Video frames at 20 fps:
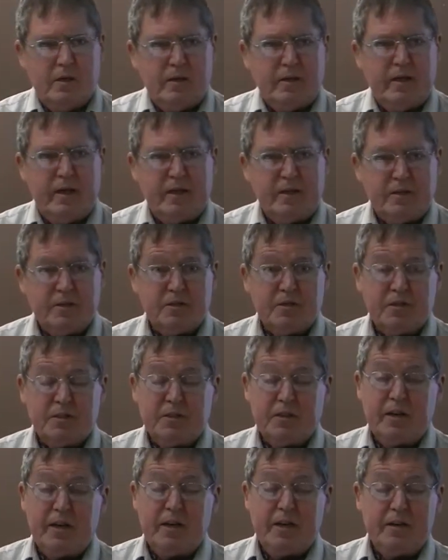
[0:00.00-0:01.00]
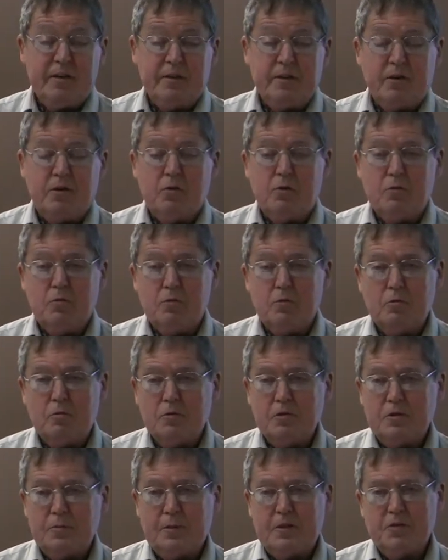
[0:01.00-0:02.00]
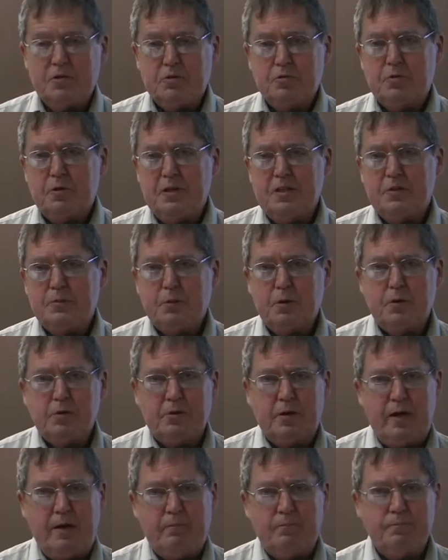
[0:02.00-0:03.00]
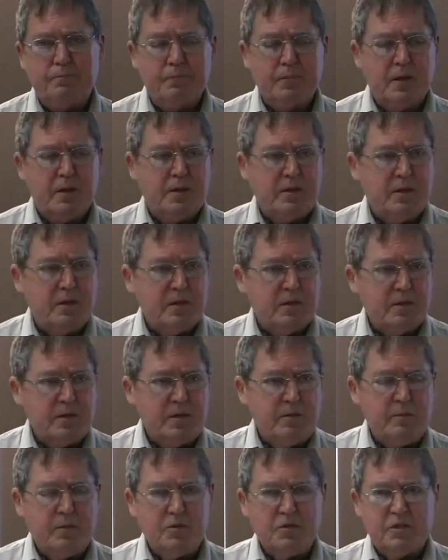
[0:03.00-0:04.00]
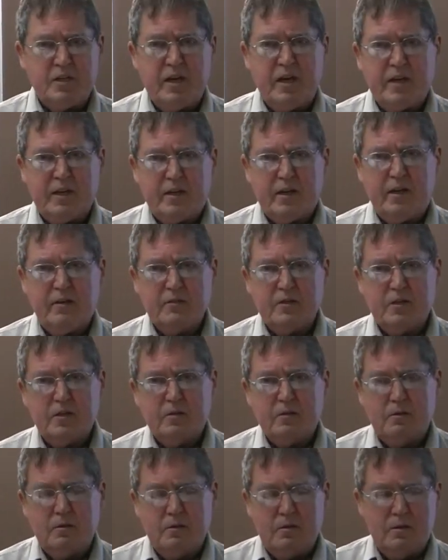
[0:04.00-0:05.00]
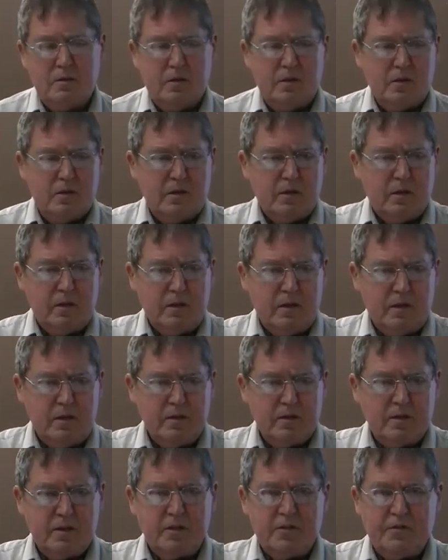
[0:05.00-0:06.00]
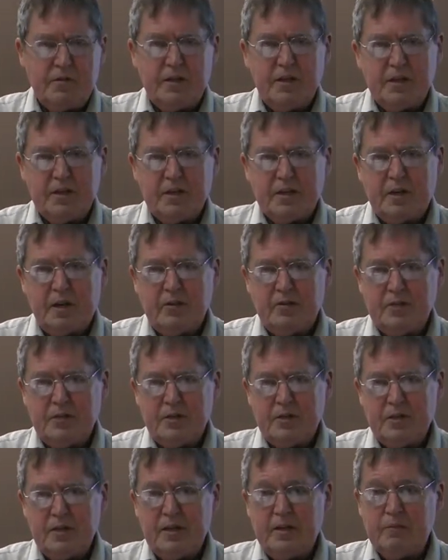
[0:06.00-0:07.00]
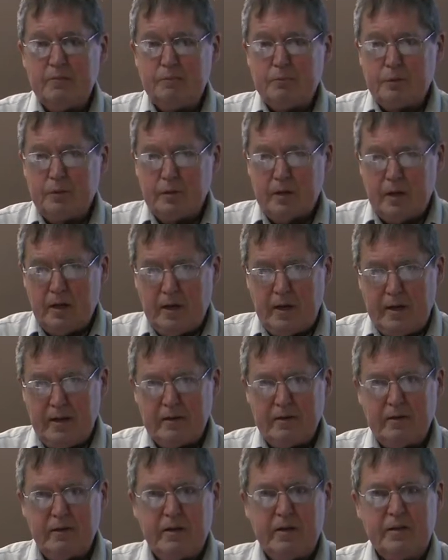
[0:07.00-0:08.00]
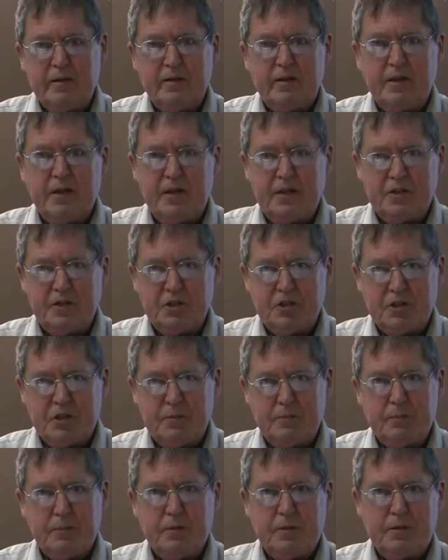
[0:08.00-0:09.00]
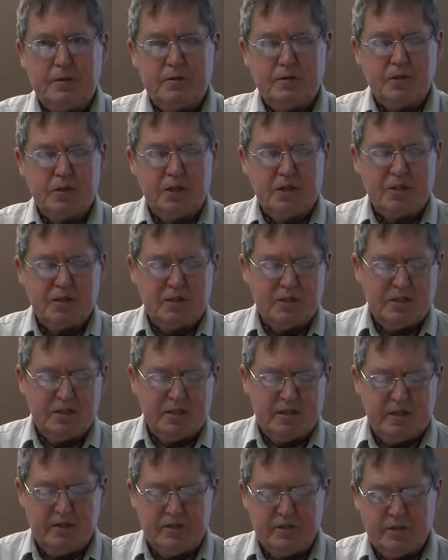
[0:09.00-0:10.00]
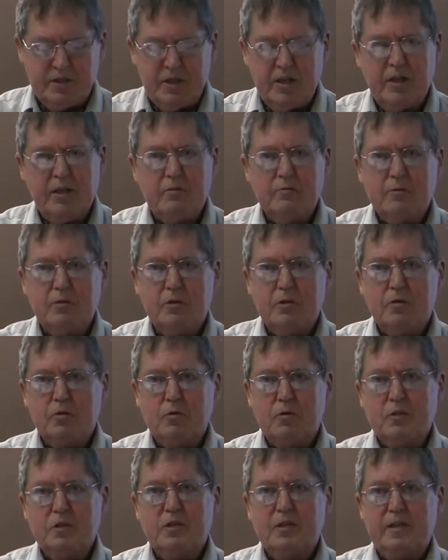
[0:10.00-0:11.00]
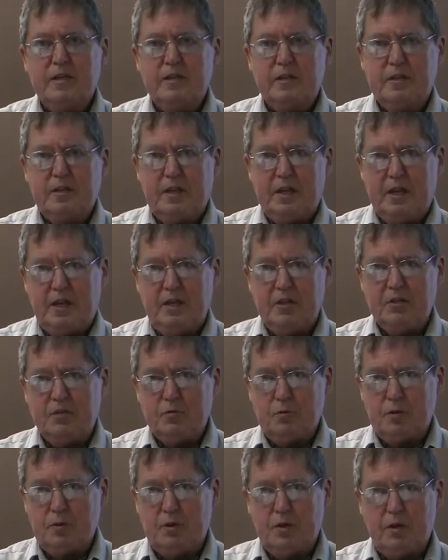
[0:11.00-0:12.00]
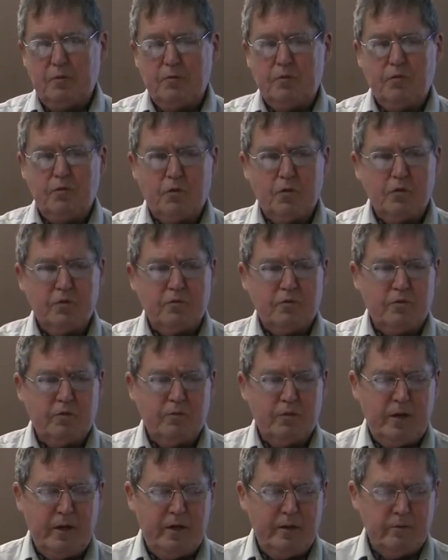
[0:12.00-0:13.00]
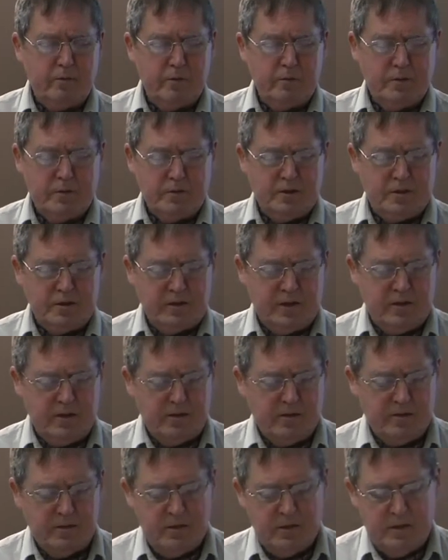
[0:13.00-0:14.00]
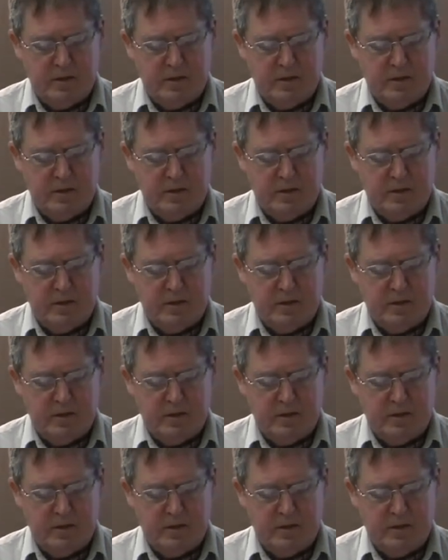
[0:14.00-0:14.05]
That is to say, the whole special grace program. The Mosaic covenant, uh, the Davidic covenant implied in kingship in Genesis 17 when the Lord said that kings would come forth from Abram and Sarah.